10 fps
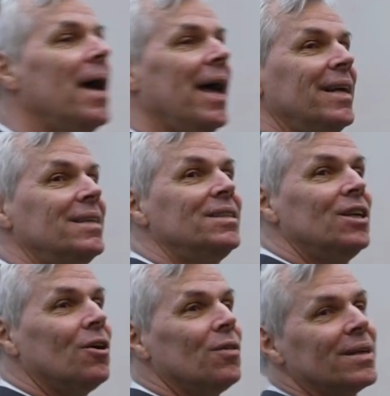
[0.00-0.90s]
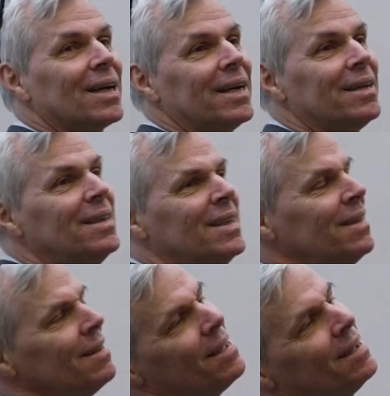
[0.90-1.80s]
And they're kind of,
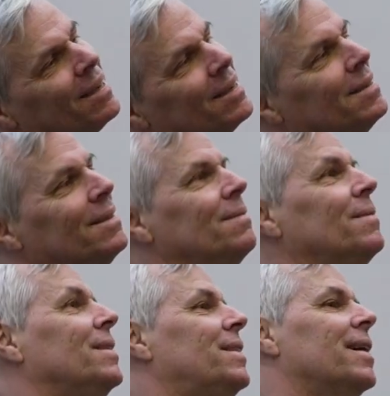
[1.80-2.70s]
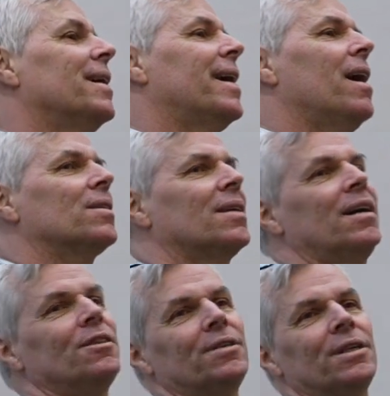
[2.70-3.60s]
the checking account's
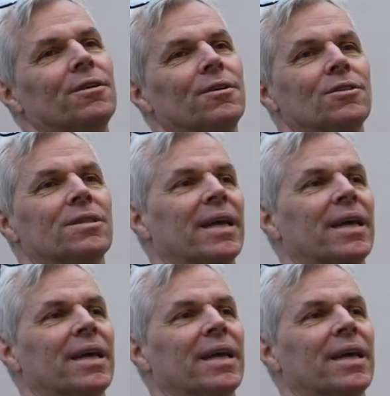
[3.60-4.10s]
100 euros,